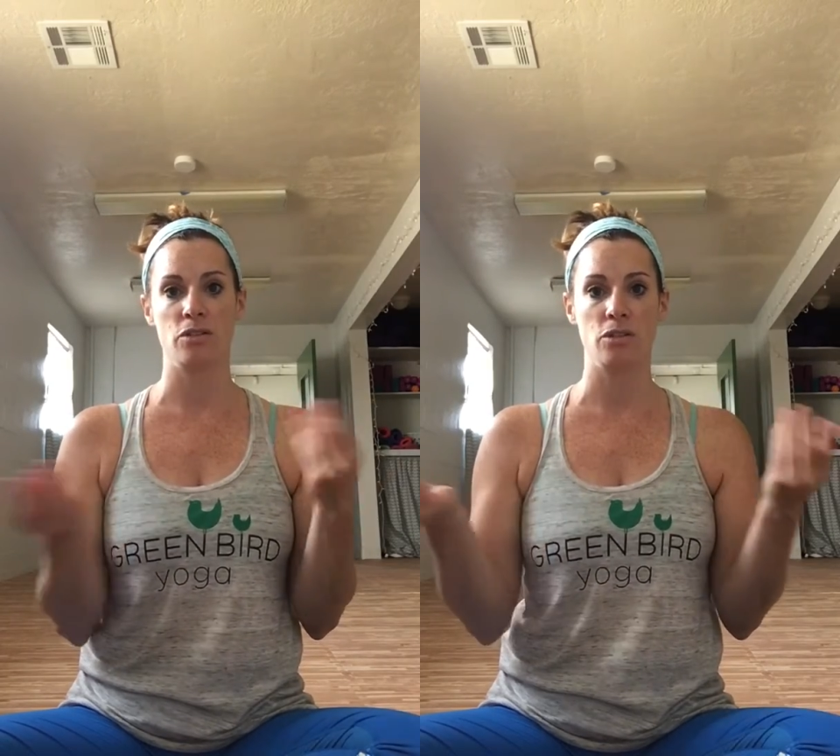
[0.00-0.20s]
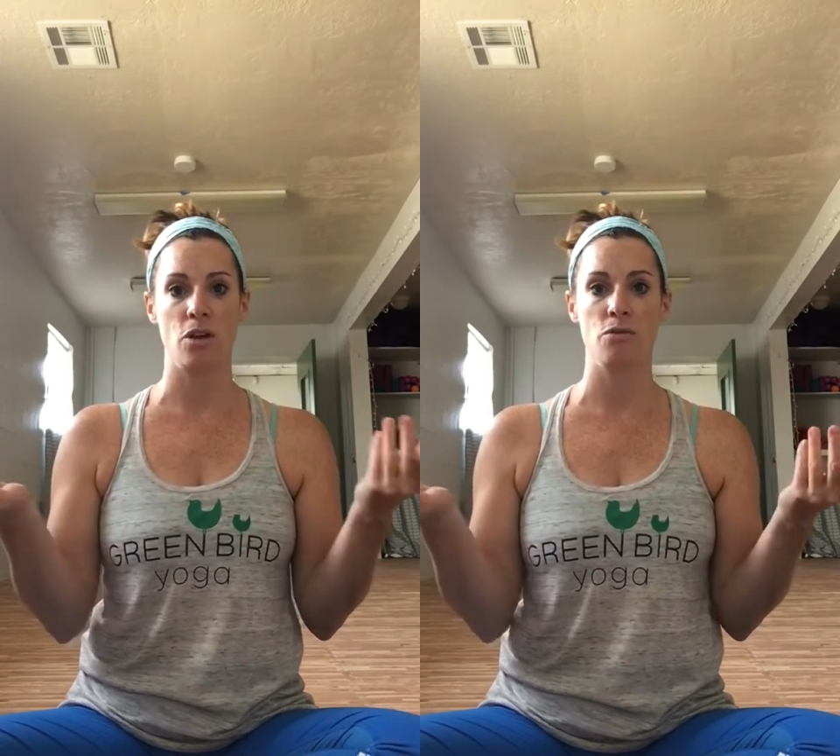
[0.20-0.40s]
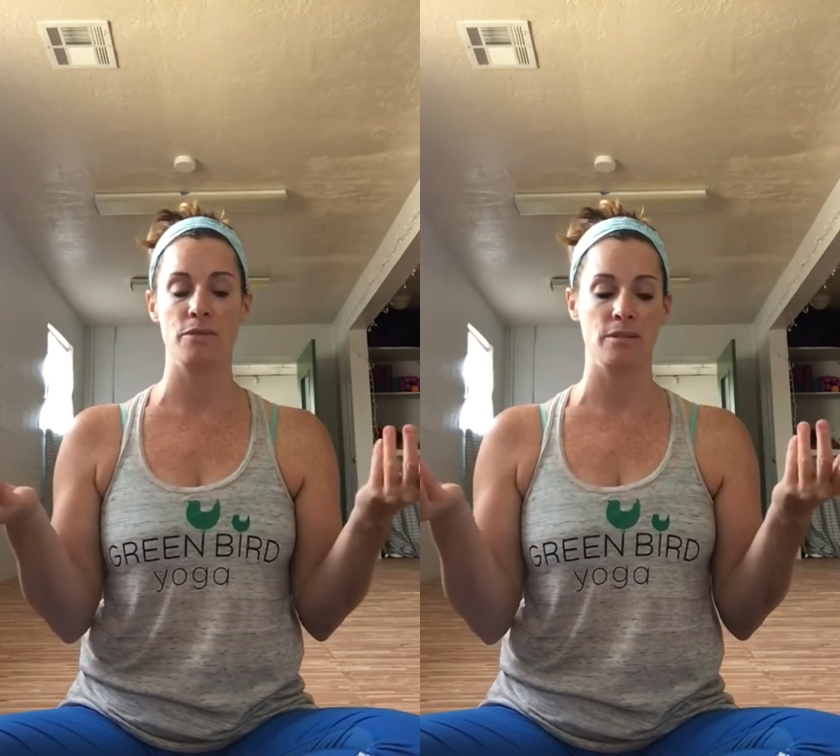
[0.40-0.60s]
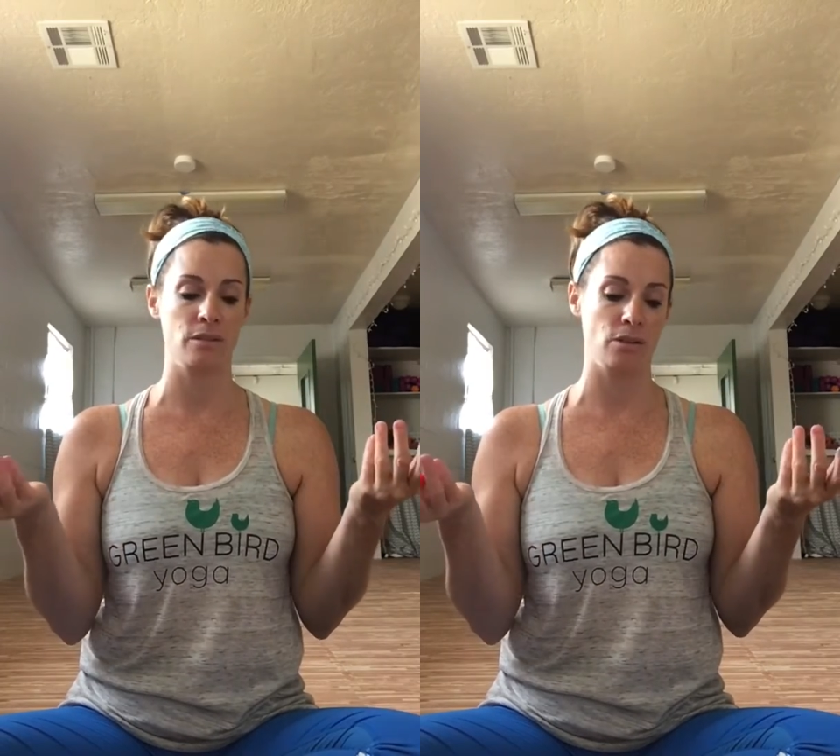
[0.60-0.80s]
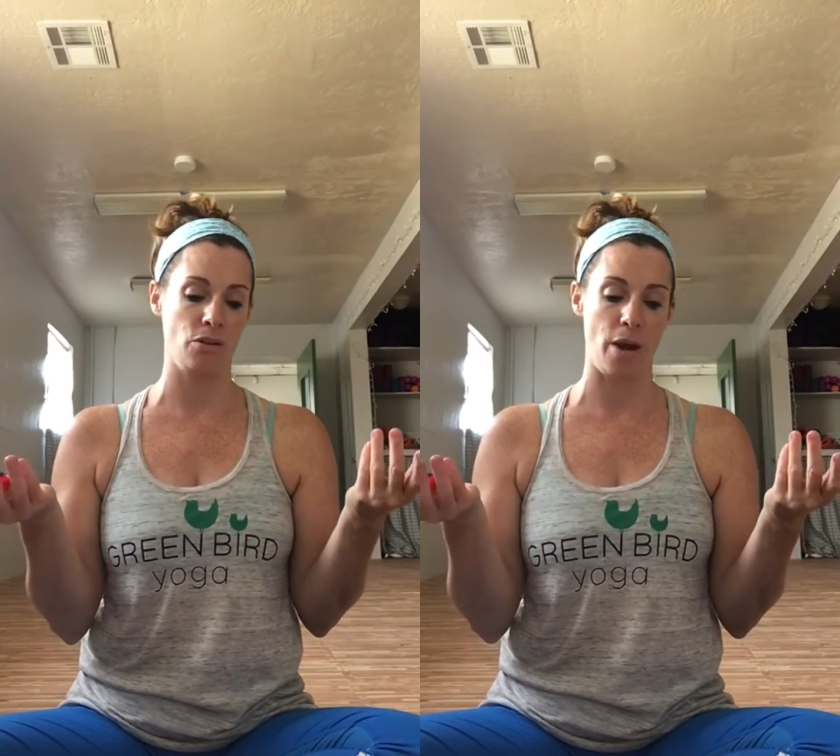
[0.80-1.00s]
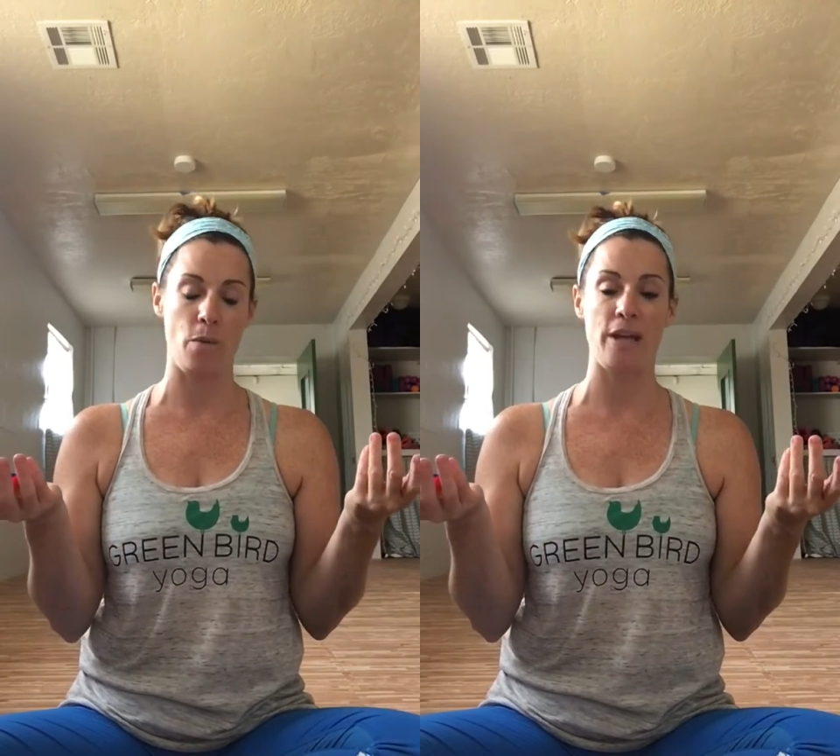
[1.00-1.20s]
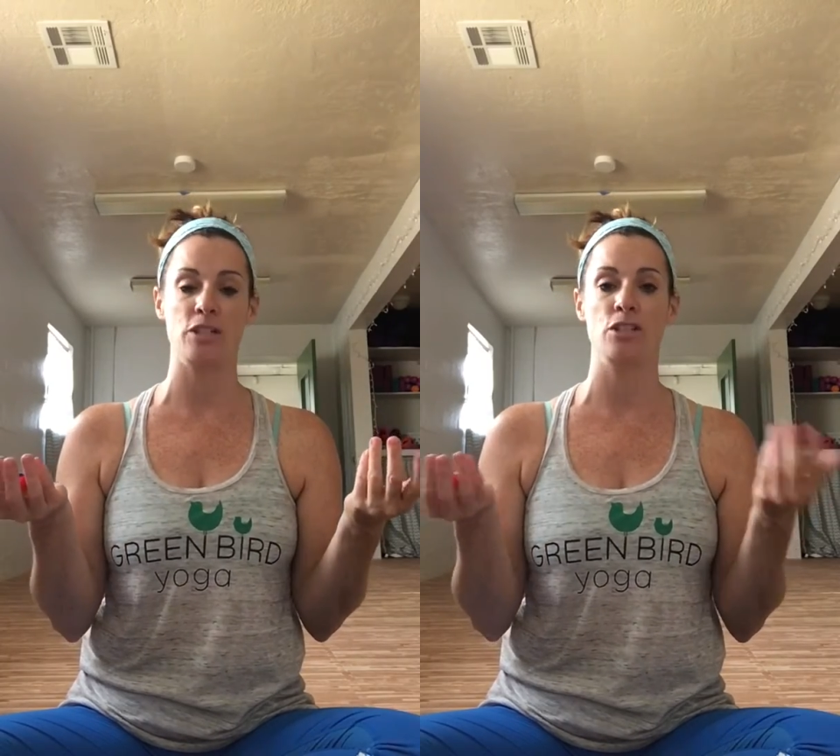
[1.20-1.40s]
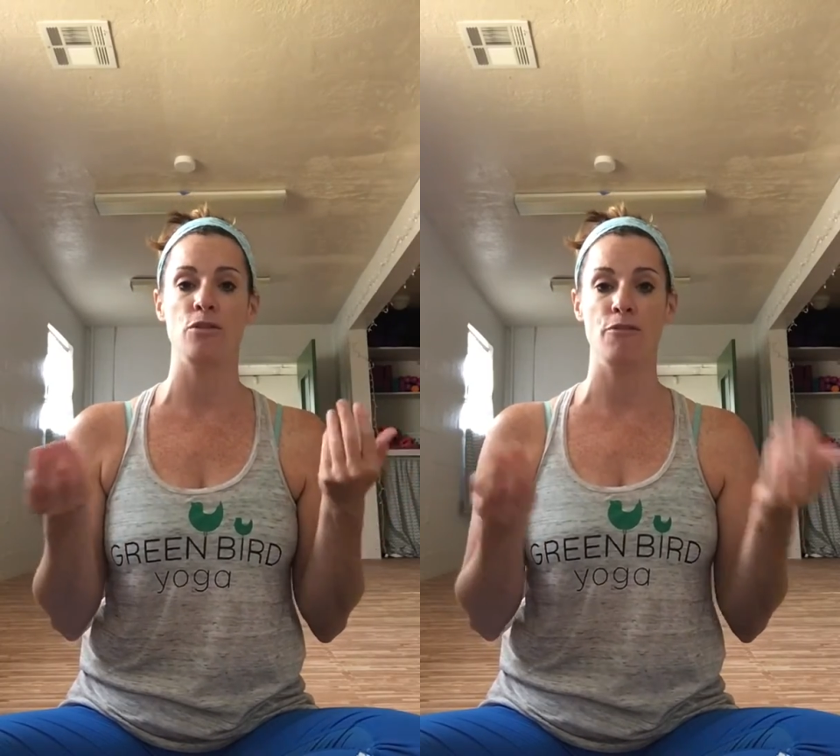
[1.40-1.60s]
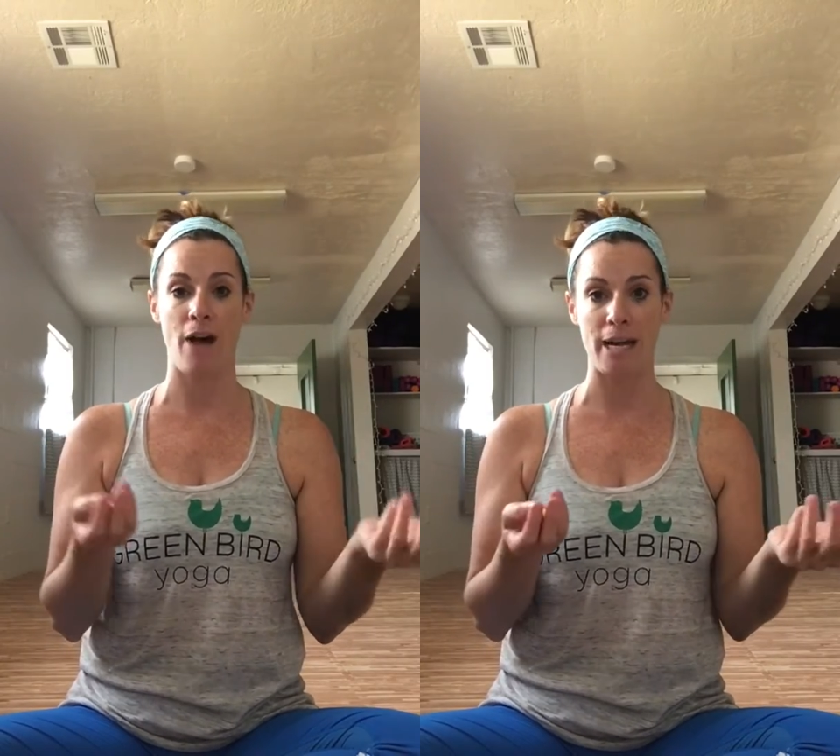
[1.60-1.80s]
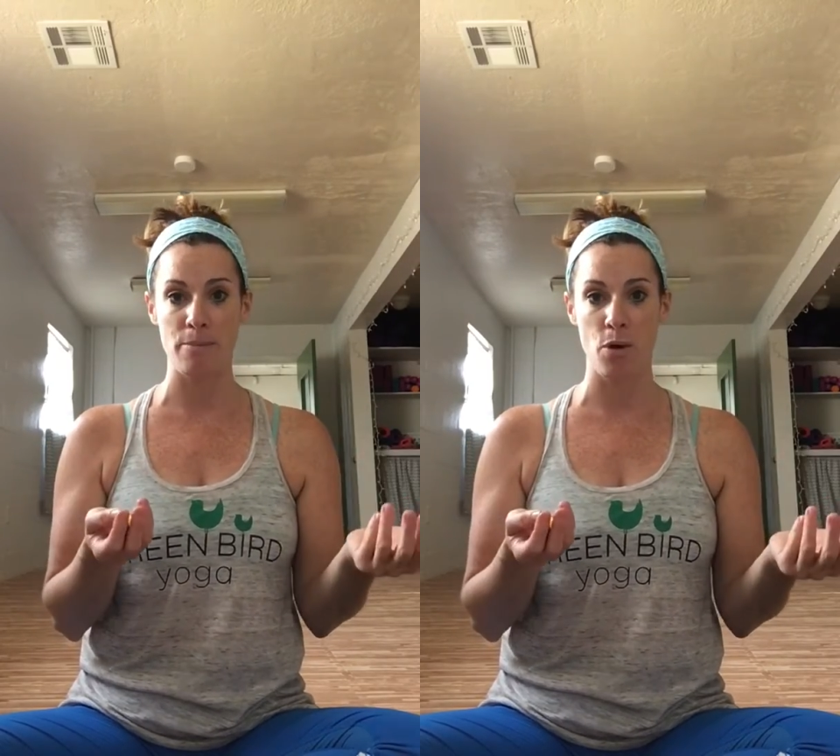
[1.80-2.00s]
So this is a great way to do
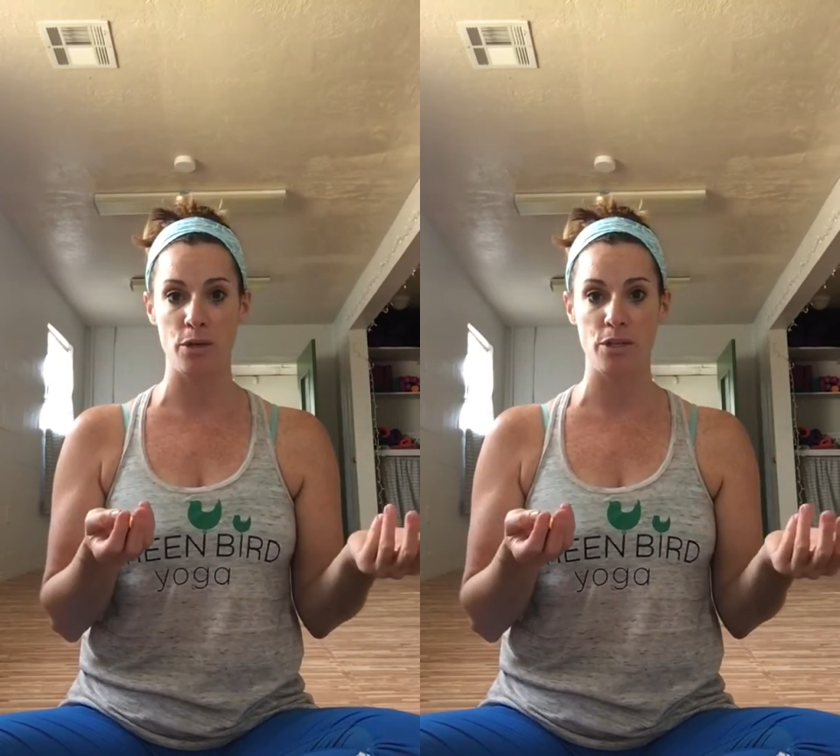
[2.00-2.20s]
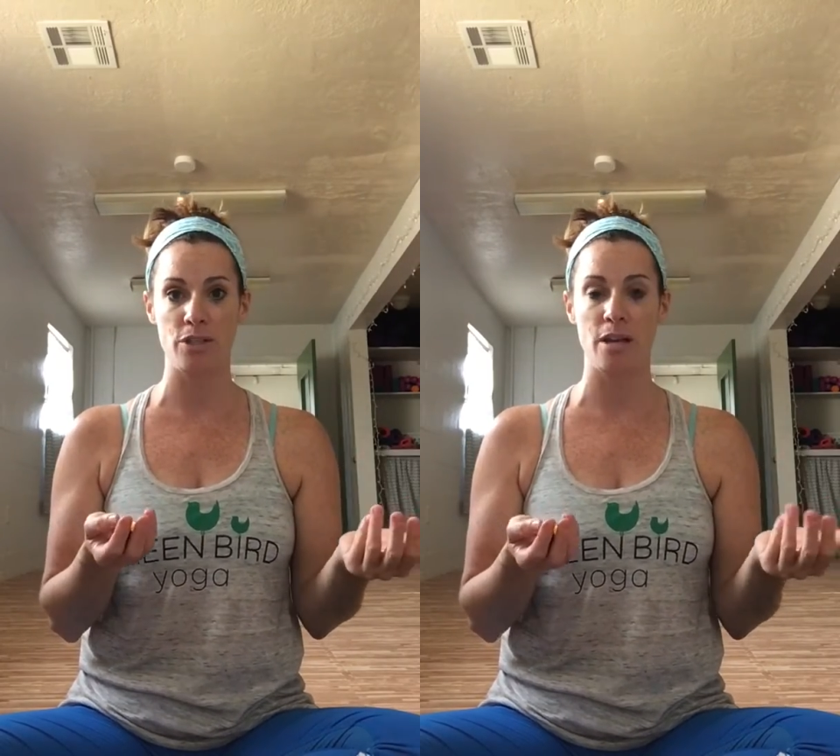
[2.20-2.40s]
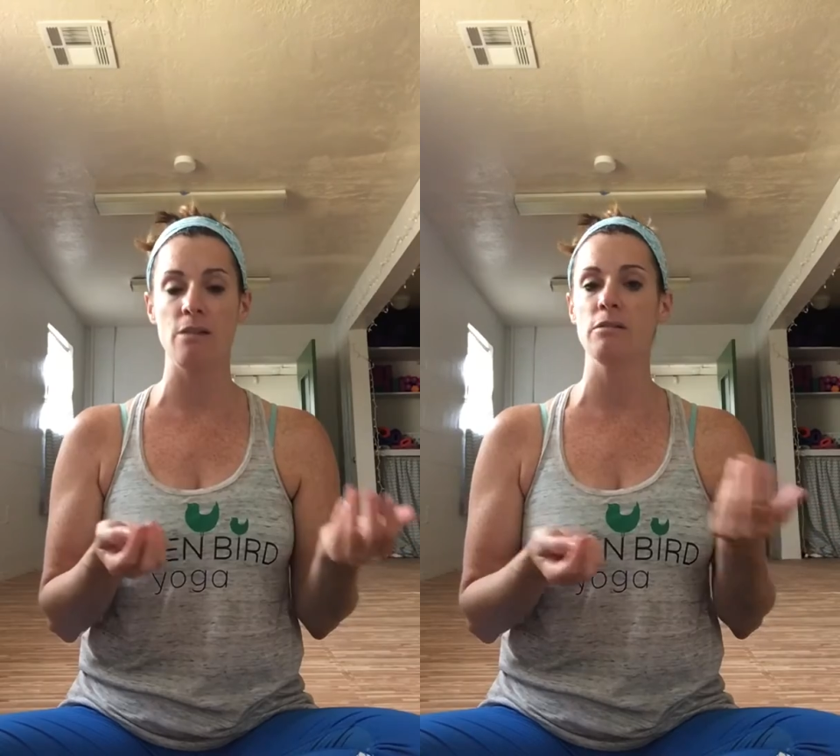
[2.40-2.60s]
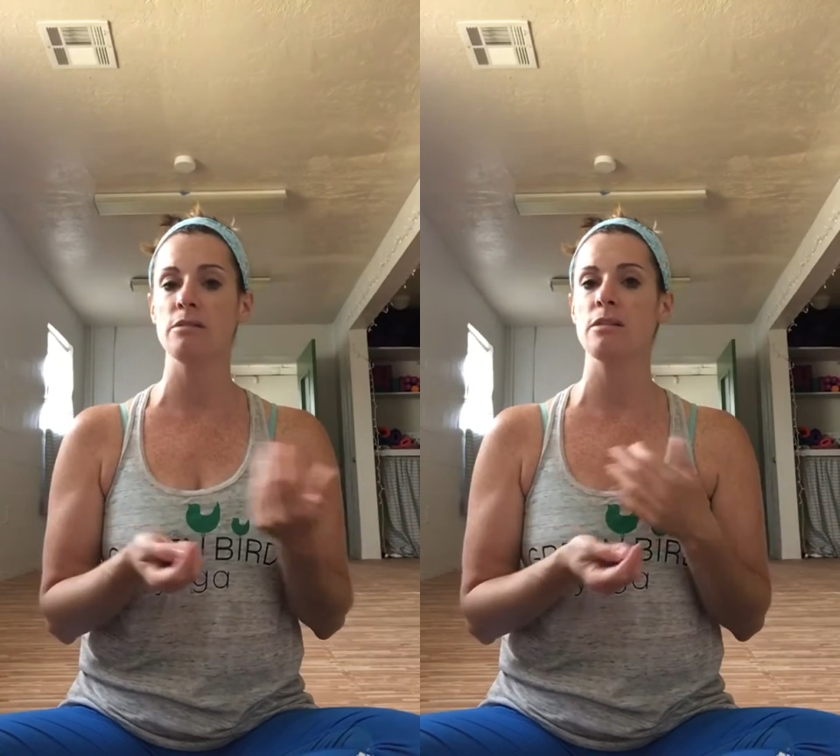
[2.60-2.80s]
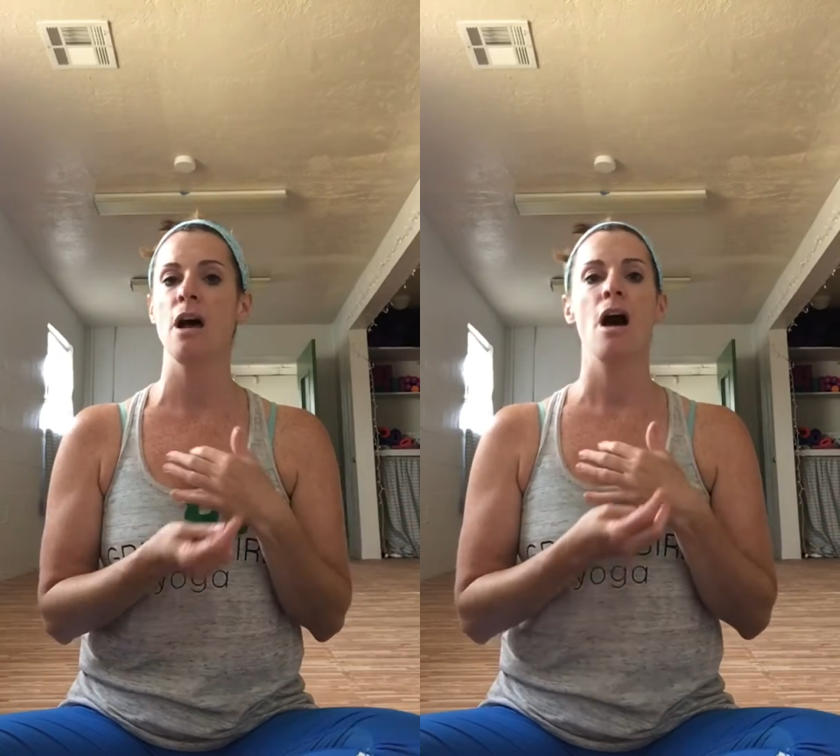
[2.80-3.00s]
fine motor skills.